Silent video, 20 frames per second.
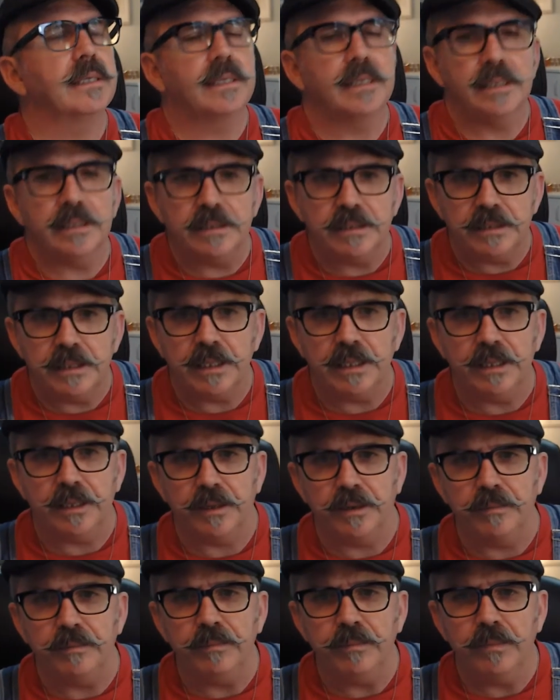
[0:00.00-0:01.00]

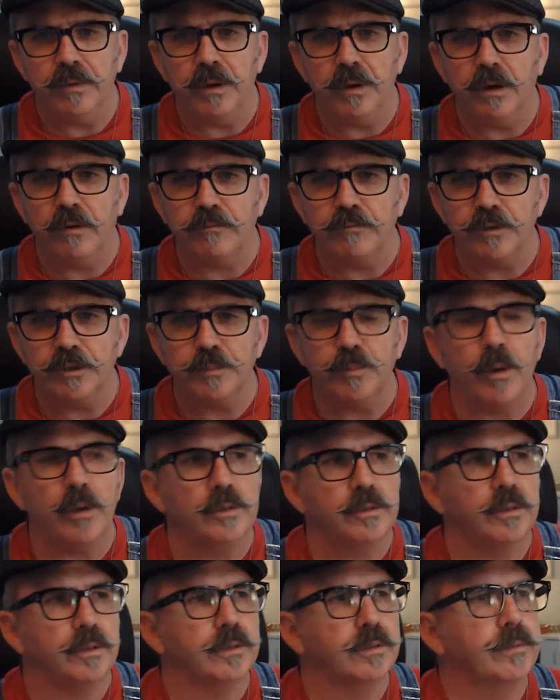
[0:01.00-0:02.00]
continuum of
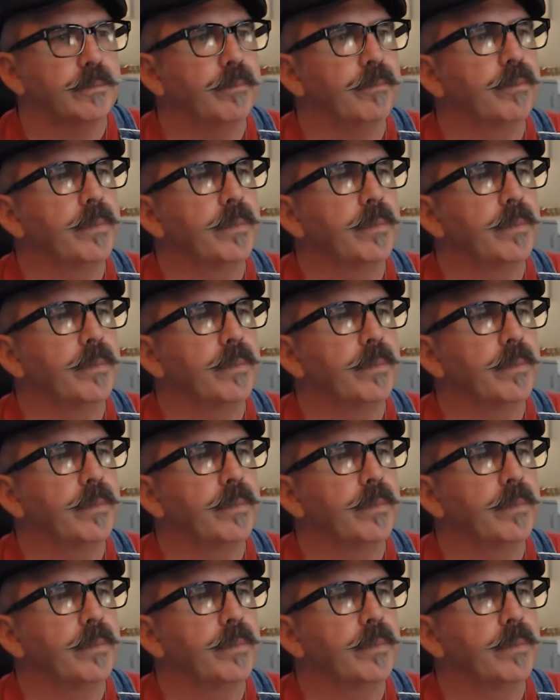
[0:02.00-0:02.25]
responses.